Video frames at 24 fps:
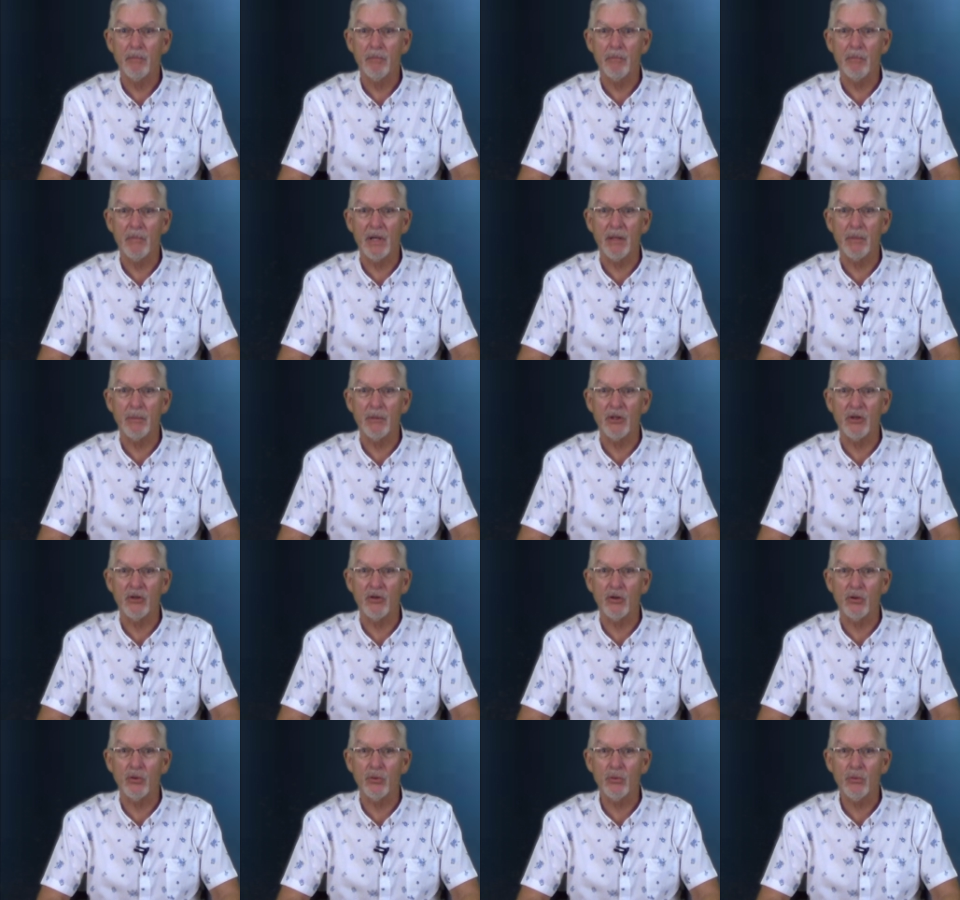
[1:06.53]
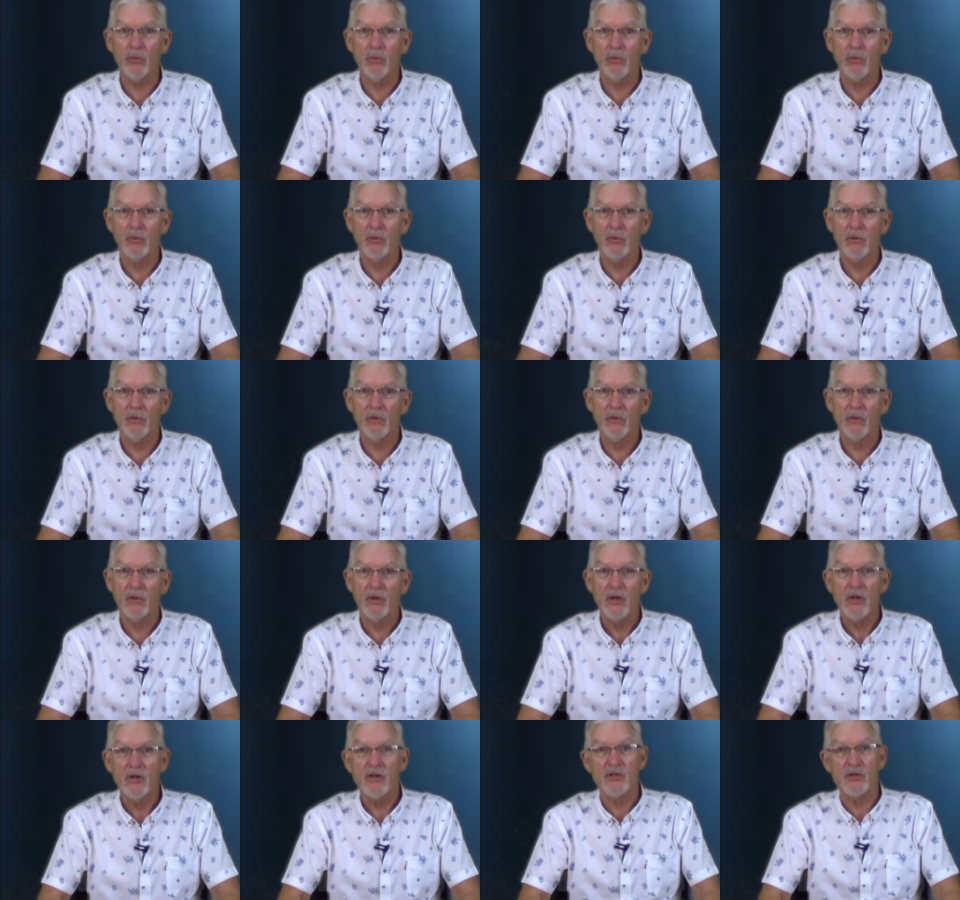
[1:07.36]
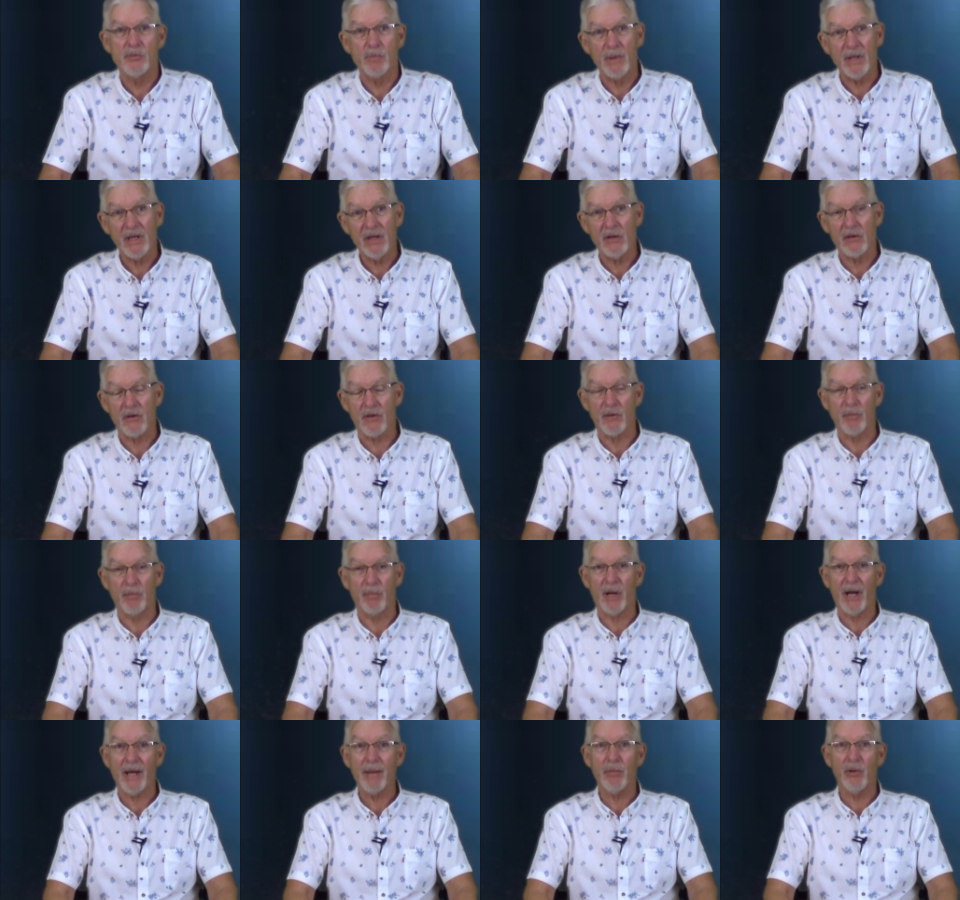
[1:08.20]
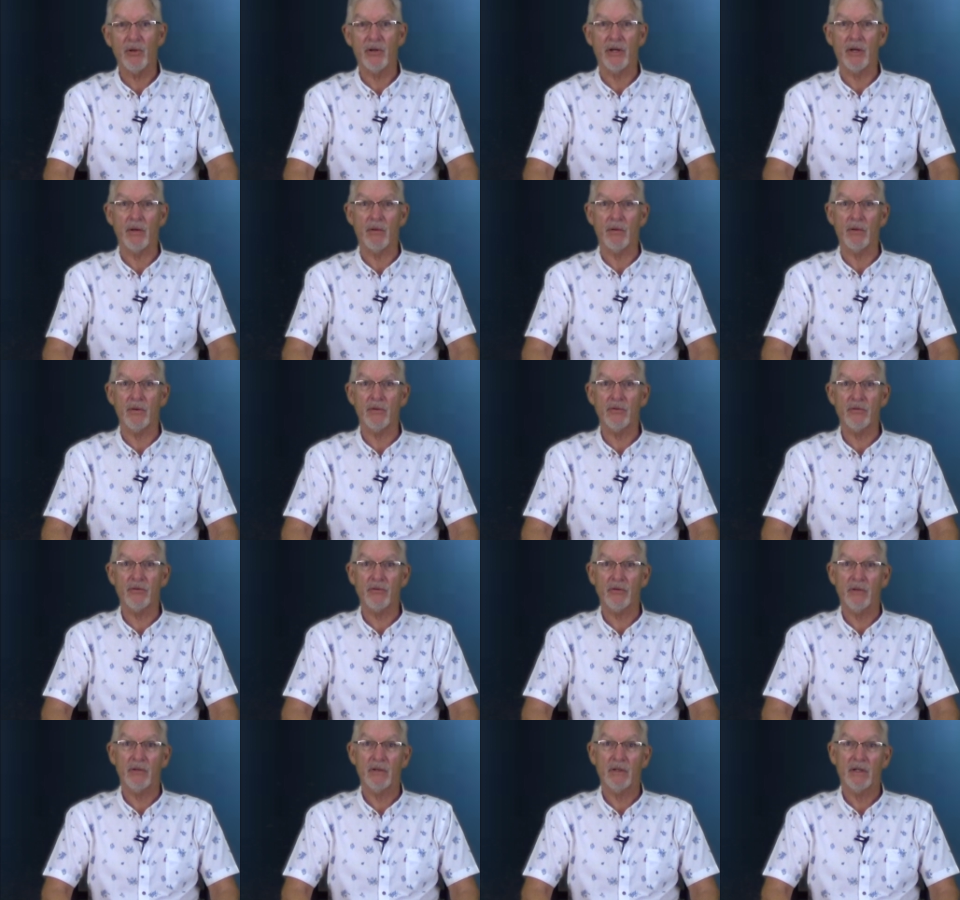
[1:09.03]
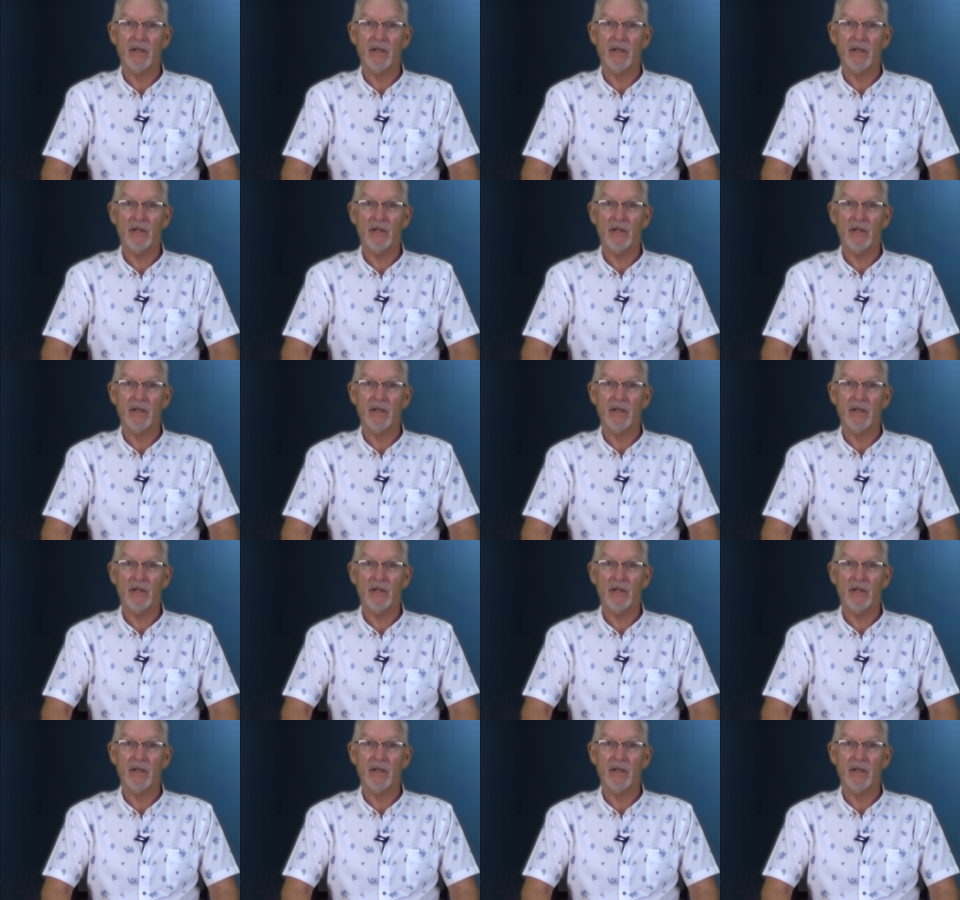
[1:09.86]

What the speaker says: Maybe you. Speaking of the Bible heroes,